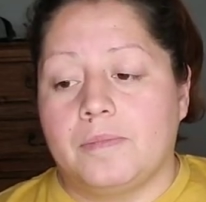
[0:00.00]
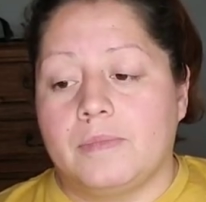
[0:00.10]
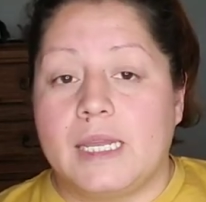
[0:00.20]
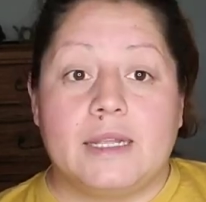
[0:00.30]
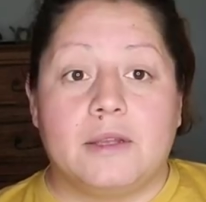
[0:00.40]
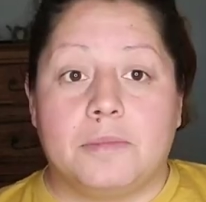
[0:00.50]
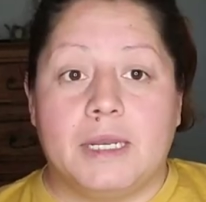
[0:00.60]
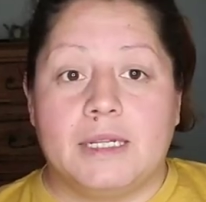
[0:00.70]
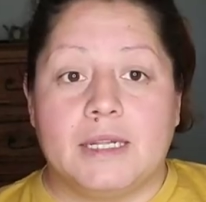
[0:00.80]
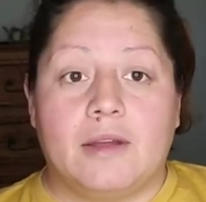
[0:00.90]
take them
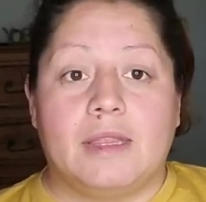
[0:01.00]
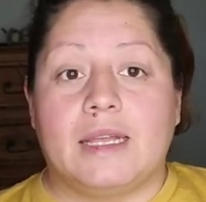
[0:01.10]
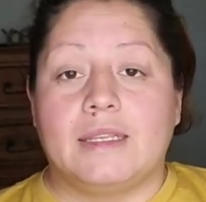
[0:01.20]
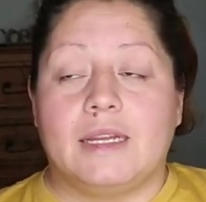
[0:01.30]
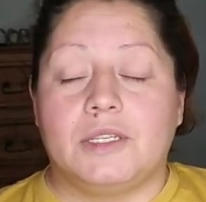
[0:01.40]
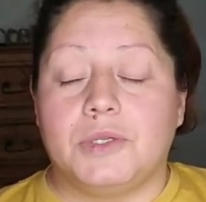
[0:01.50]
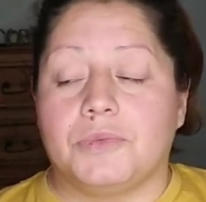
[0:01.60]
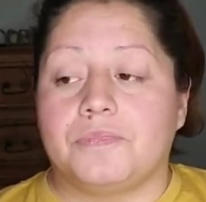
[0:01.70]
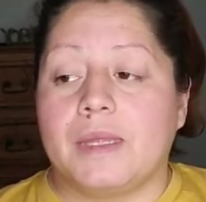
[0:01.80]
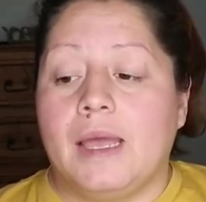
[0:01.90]
pennies out that day too,
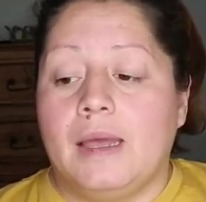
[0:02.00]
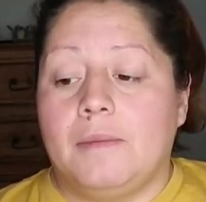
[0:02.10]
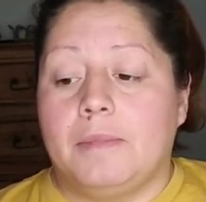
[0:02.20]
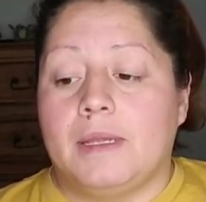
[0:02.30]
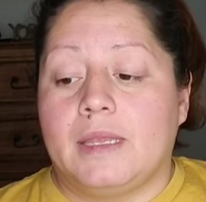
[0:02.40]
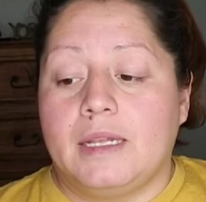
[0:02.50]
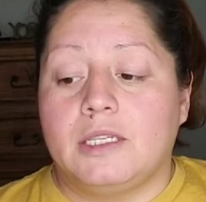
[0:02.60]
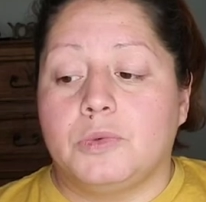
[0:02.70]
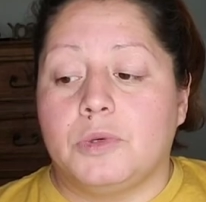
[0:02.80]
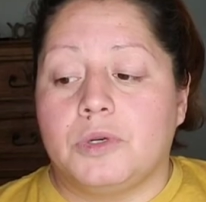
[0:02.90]
but they
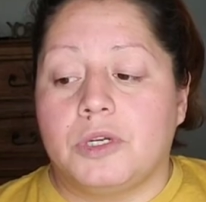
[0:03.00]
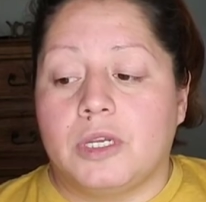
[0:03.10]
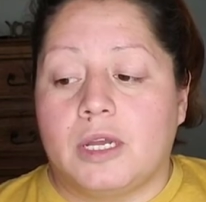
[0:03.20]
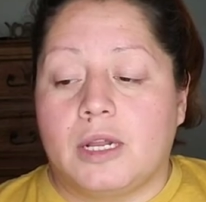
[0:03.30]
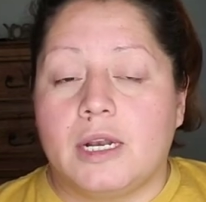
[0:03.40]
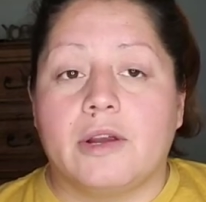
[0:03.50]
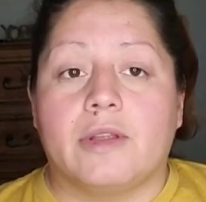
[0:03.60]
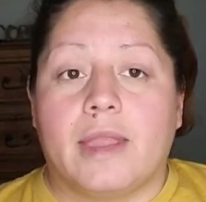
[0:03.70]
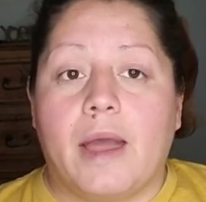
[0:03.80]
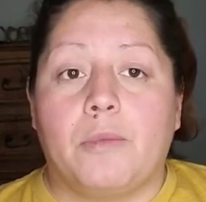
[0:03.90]
did real good on
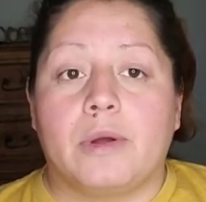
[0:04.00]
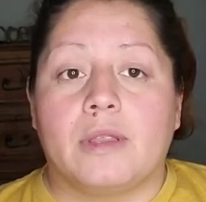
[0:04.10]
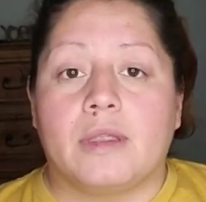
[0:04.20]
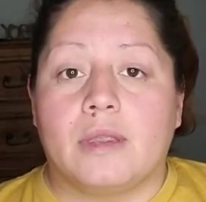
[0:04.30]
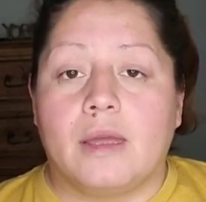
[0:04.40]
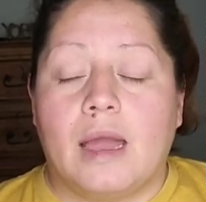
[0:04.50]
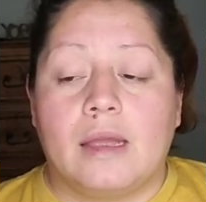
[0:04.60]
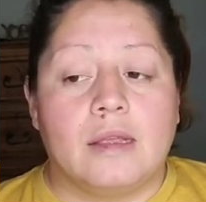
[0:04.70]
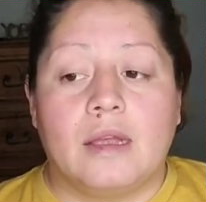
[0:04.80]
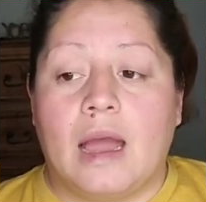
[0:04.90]
clearing that one.
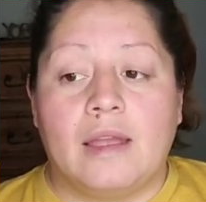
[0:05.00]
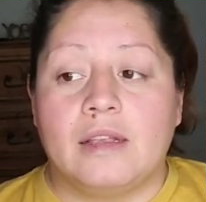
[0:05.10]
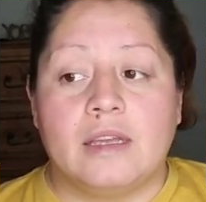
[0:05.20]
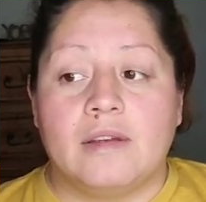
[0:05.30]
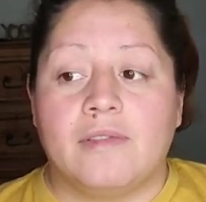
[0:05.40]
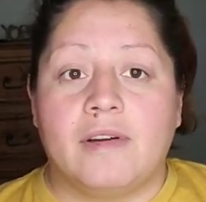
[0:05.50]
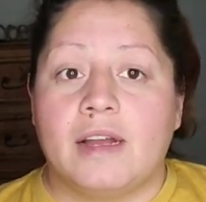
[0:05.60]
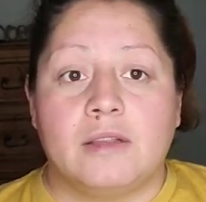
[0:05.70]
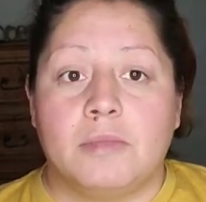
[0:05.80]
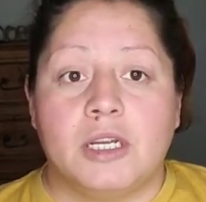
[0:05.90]
I didn't
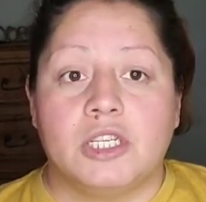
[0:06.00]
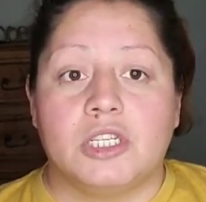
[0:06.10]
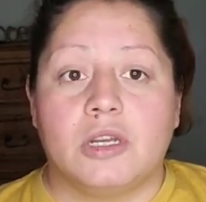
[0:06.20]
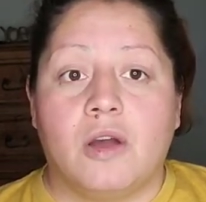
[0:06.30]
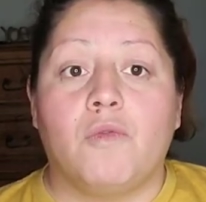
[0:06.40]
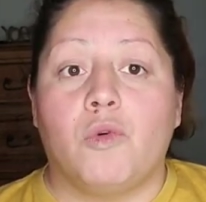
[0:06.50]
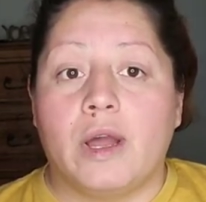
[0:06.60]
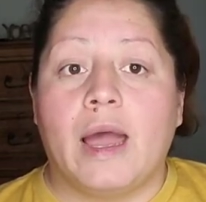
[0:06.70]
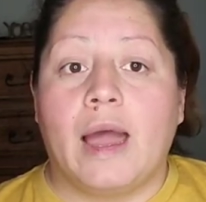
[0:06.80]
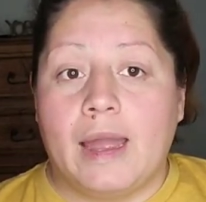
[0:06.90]
find much of
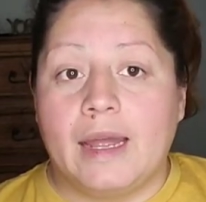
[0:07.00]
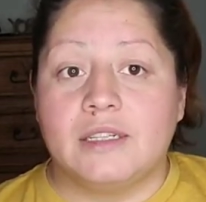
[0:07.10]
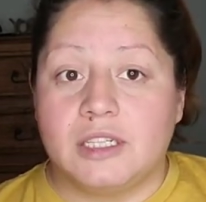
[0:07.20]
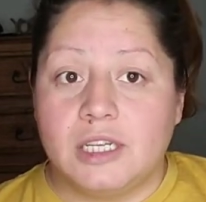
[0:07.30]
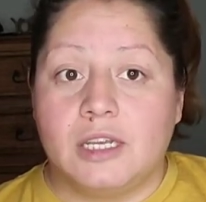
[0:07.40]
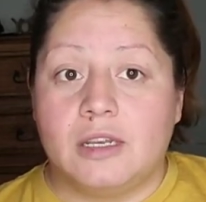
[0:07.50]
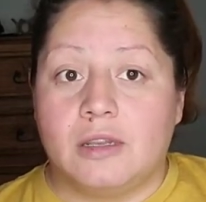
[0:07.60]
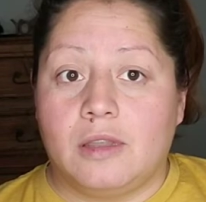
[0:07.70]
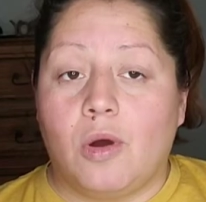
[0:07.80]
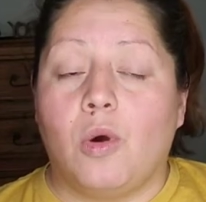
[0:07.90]
what I had
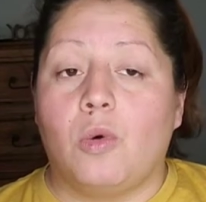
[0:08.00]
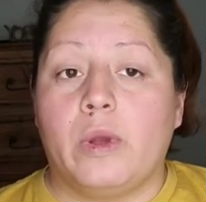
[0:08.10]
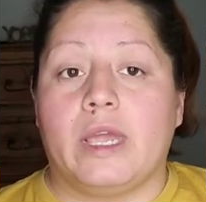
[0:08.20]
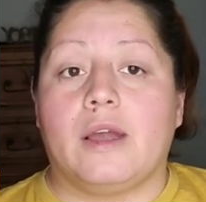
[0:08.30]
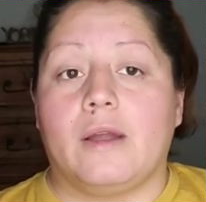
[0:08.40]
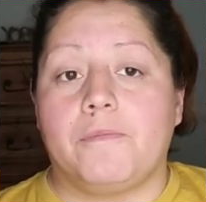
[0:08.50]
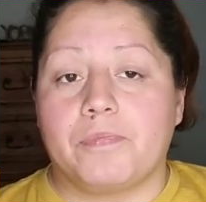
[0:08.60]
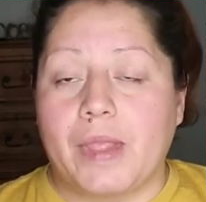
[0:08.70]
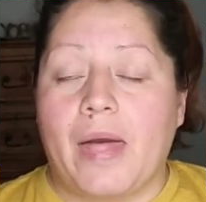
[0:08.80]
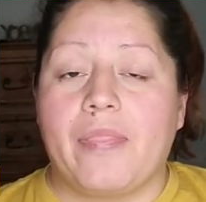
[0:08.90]
seen the whole week
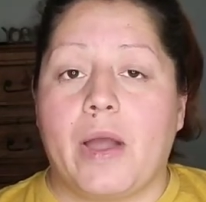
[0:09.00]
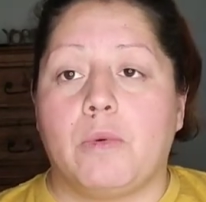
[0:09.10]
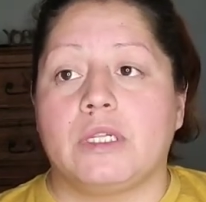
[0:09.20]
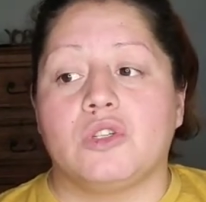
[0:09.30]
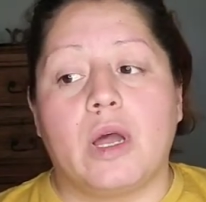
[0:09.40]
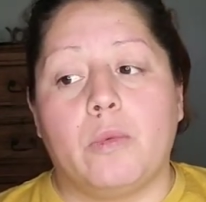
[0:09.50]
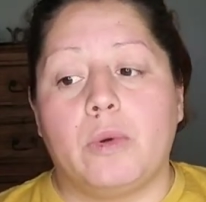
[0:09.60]
at that one, so